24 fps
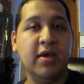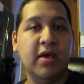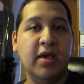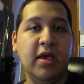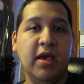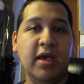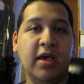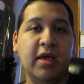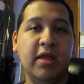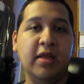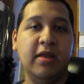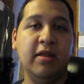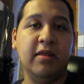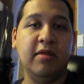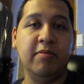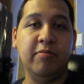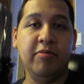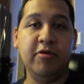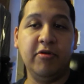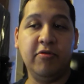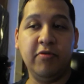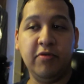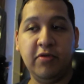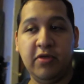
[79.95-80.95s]
and the
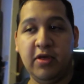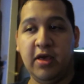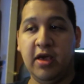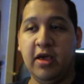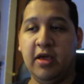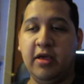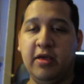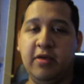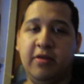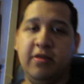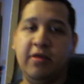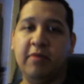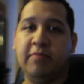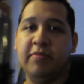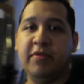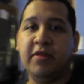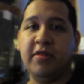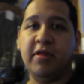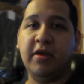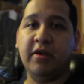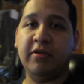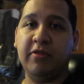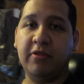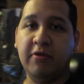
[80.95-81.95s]
book was like something
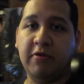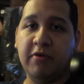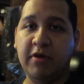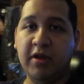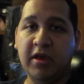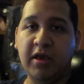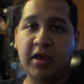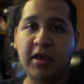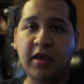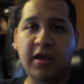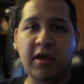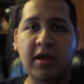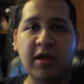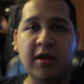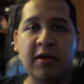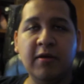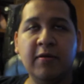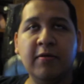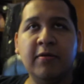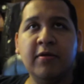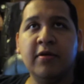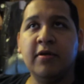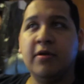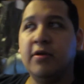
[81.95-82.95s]
like thirty
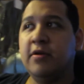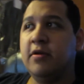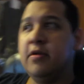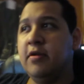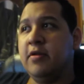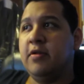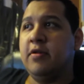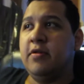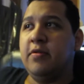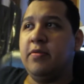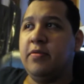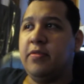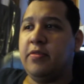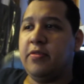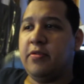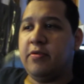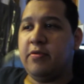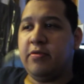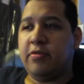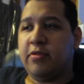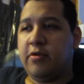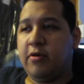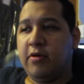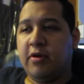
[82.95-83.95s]

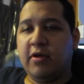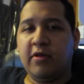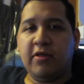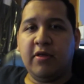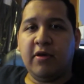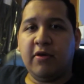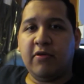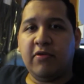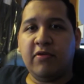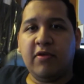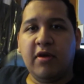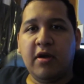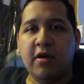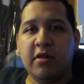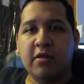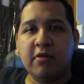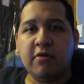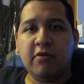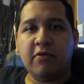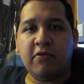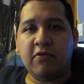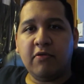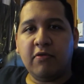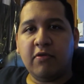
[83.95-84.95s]

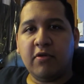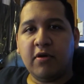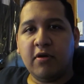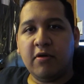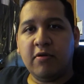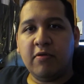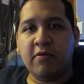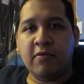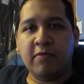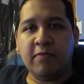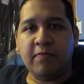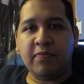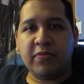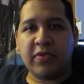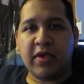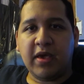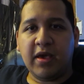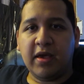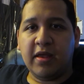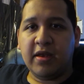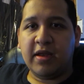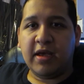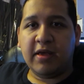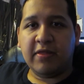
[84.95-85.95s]
$36 or so,
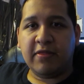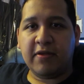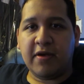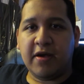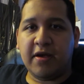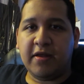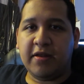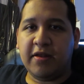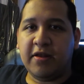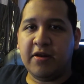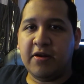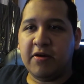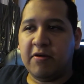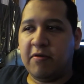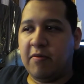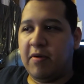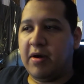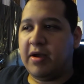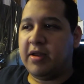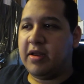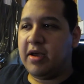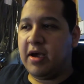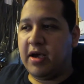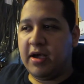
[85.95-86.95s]
and I thought, you know,
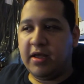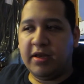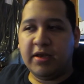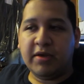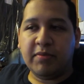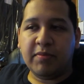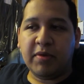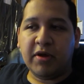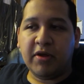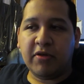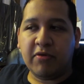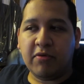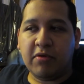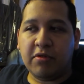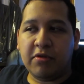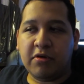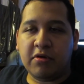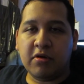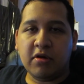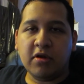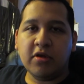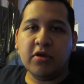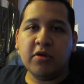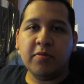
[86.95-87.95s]
why not? Might as well
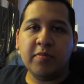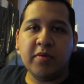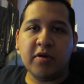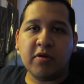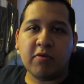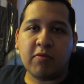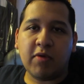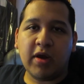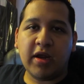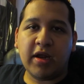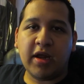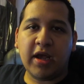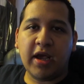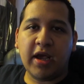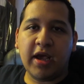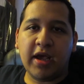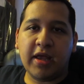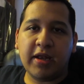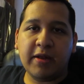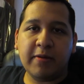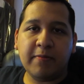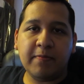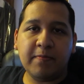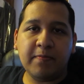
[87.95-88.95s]
learn a little bit of Red
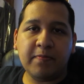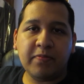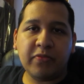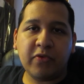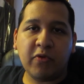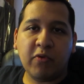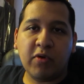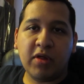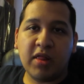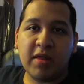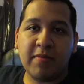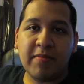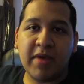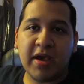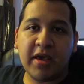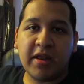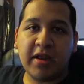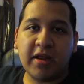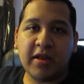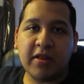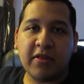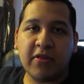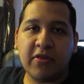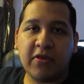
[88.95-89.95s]
Hat while I'm at
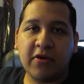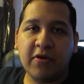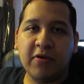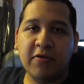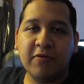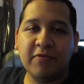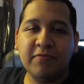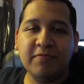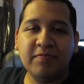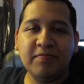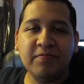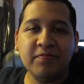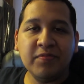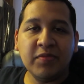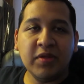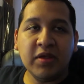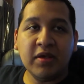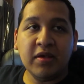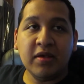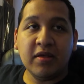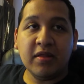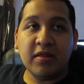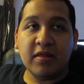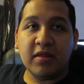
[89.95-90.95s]
it. So
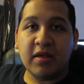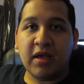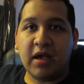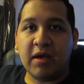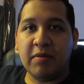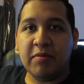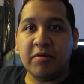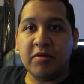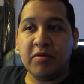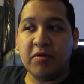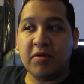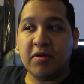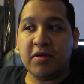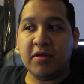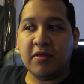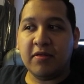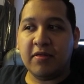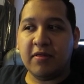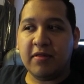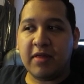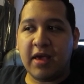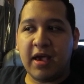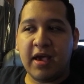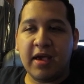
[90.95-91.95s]
I'm
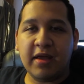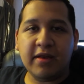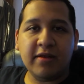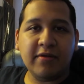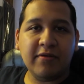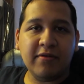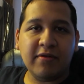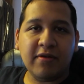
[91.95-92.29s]
doing that